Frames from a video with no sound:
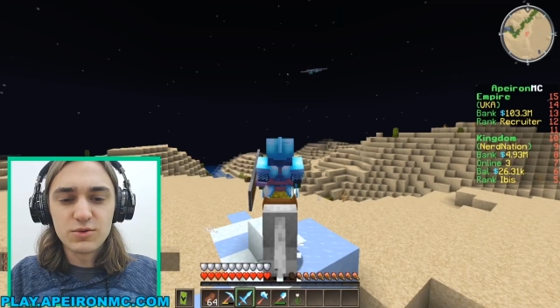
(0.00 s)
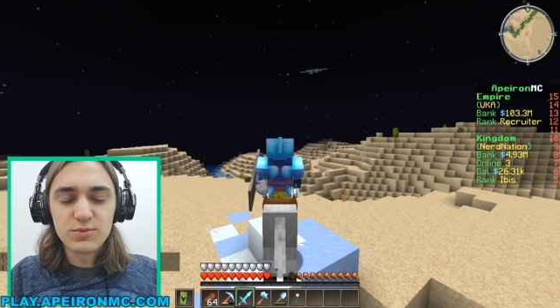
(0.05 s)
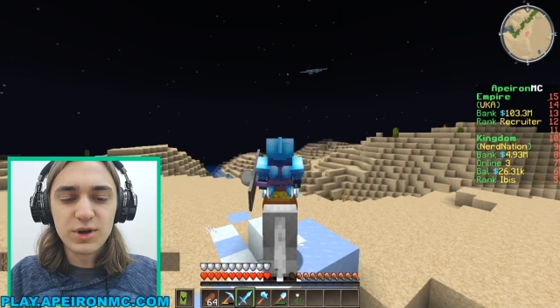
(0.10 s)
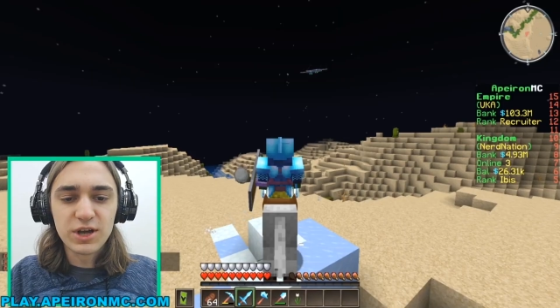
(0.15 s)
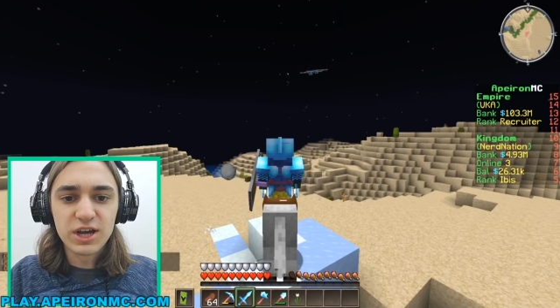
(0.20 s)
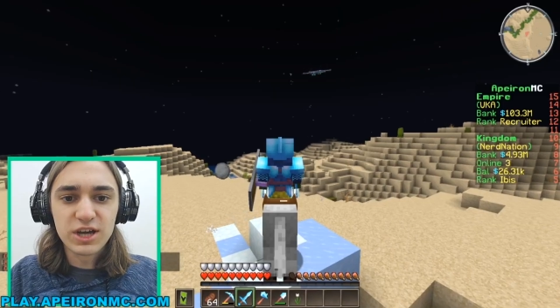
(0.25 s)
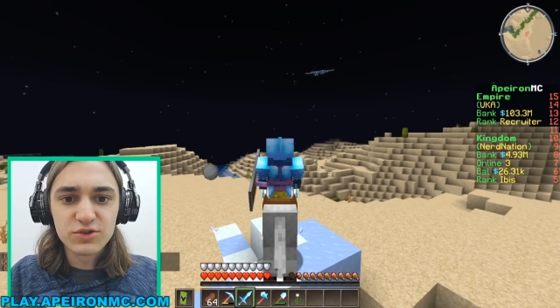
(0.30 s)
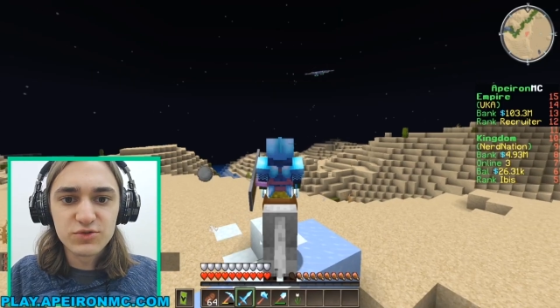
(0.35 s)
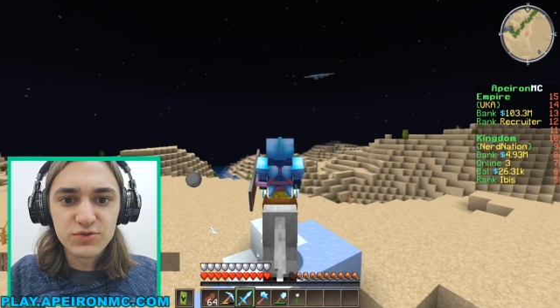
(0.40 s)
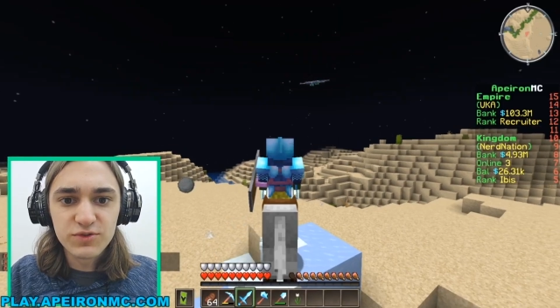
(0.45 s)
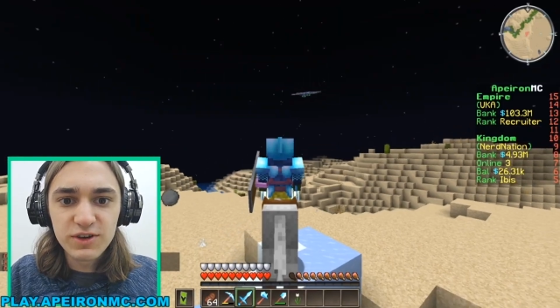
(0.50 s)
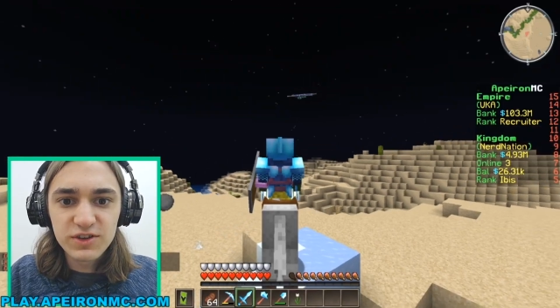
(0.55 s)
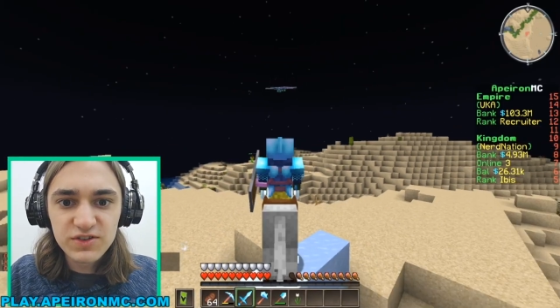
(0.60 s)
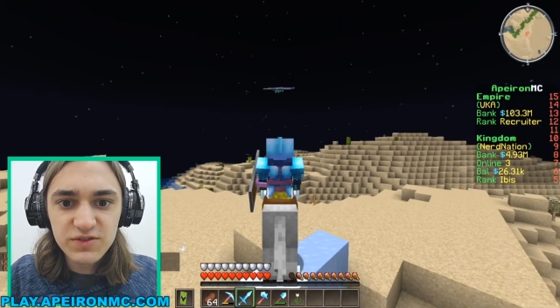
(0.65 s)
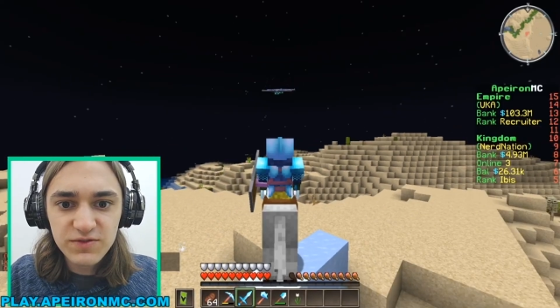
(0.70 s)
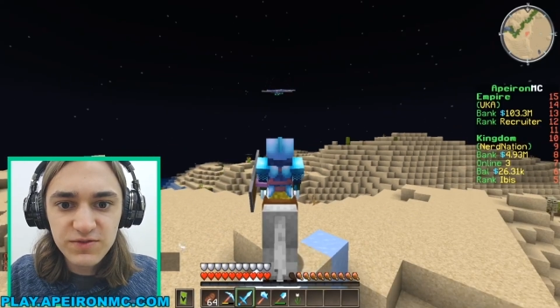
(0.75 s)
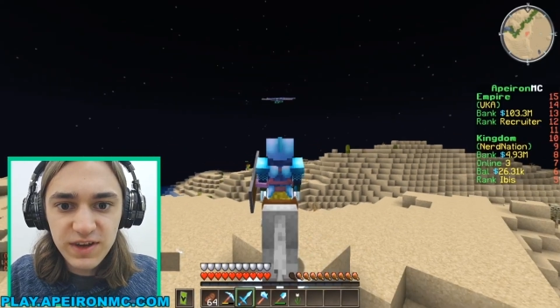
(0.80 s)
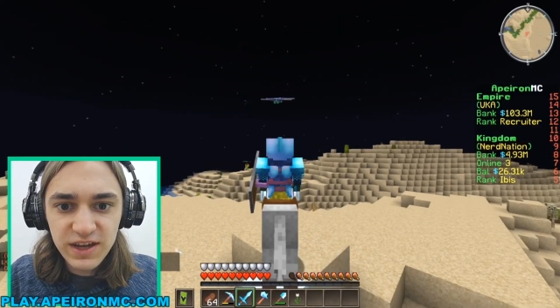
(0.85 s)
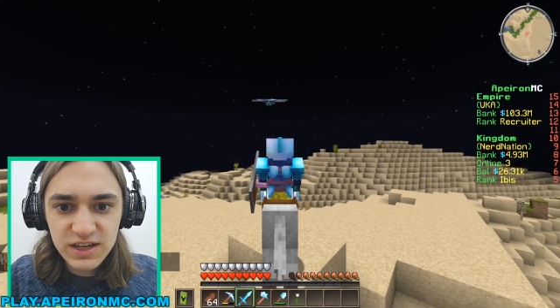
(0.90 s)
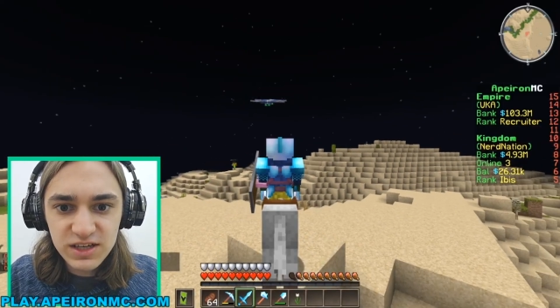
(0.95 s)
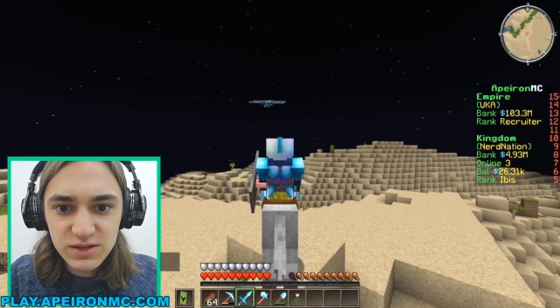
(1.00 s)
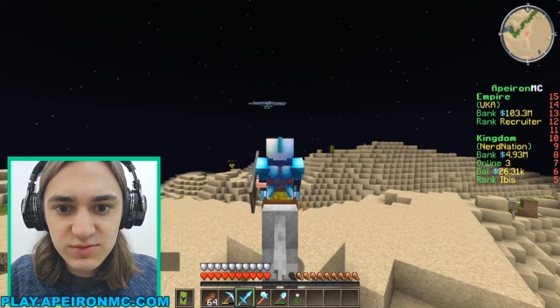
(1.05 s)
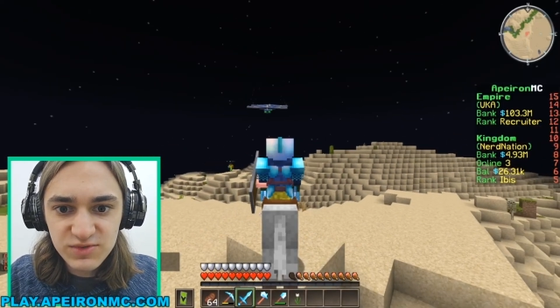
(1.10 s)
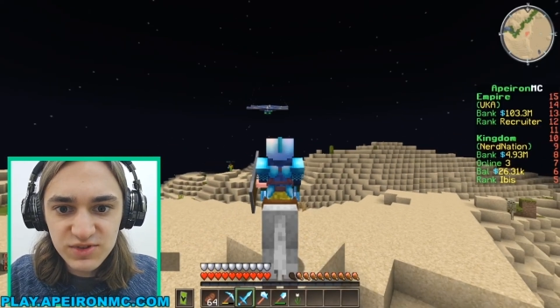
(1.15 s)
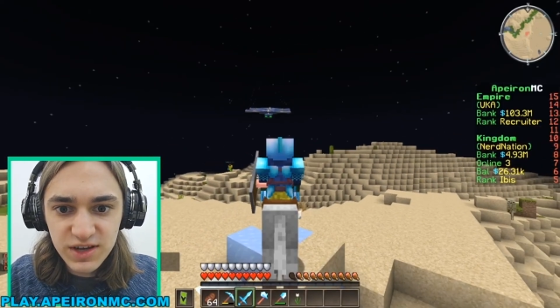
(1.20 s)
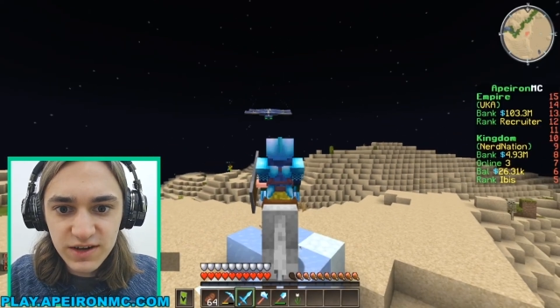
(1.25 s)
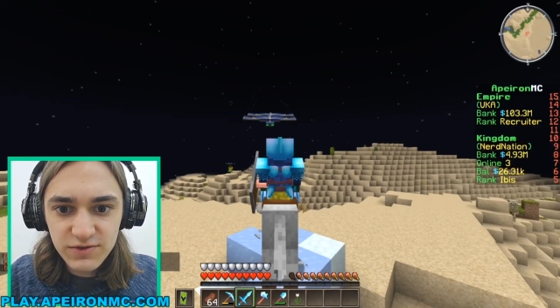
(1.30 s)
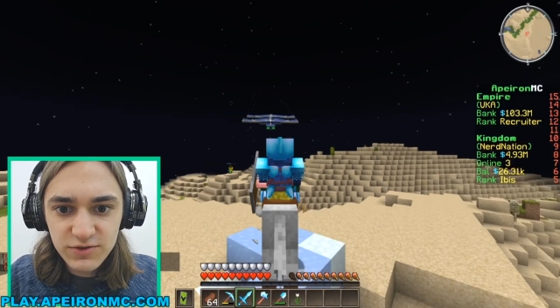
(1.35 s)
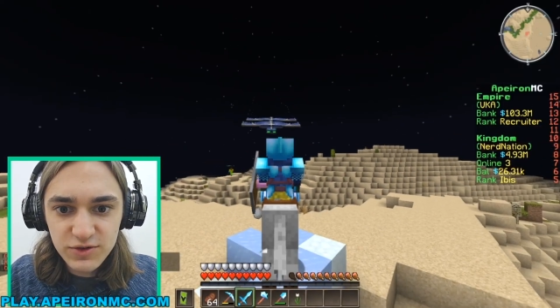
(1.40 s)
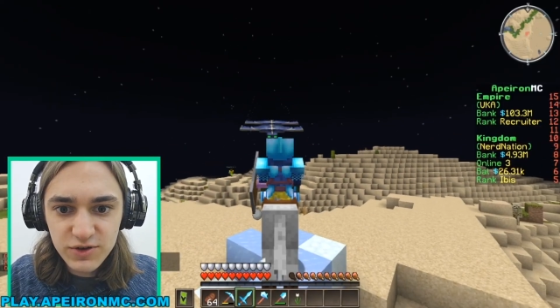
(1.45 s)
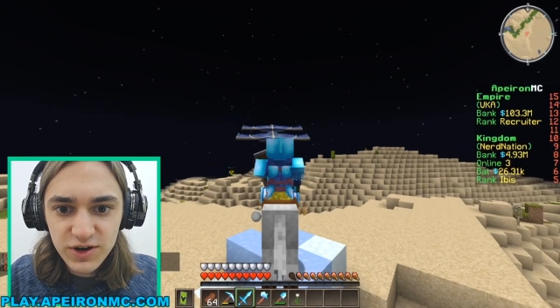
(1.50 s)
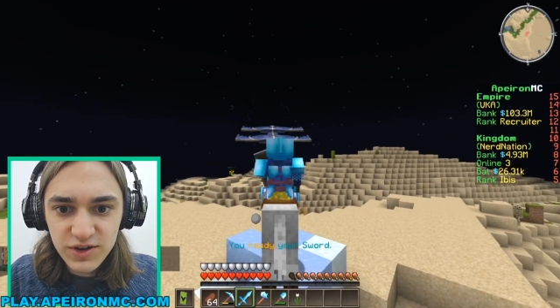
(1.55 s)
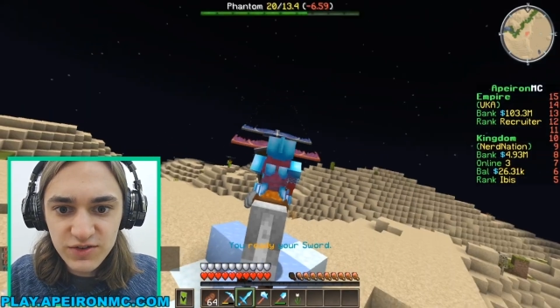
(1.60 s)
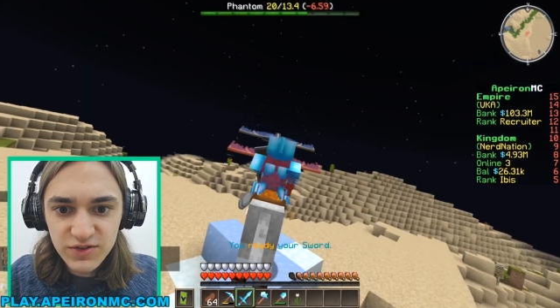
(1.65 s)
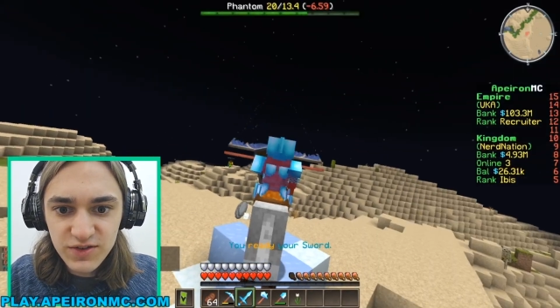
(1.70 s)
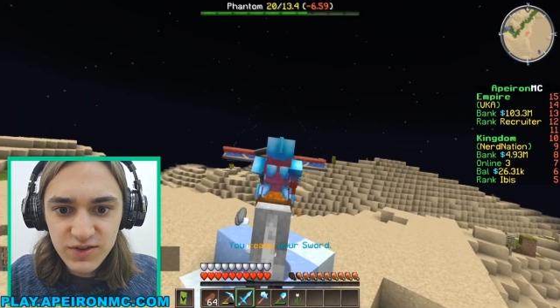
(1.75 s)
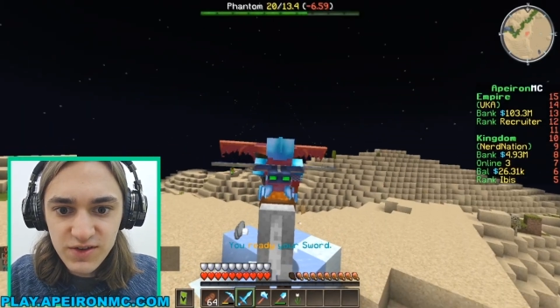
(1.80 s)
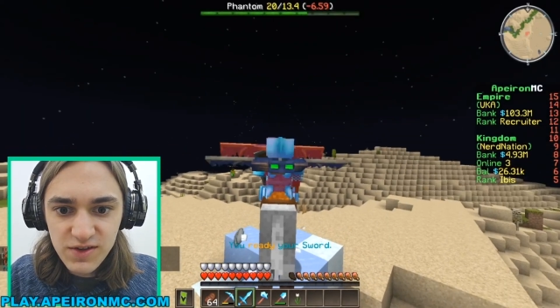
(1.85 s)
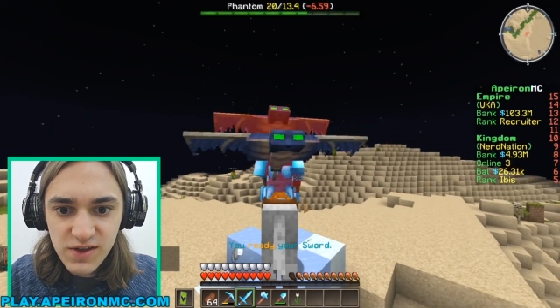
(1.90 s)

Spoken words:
Oh my gosh, we've got some phantoms after us.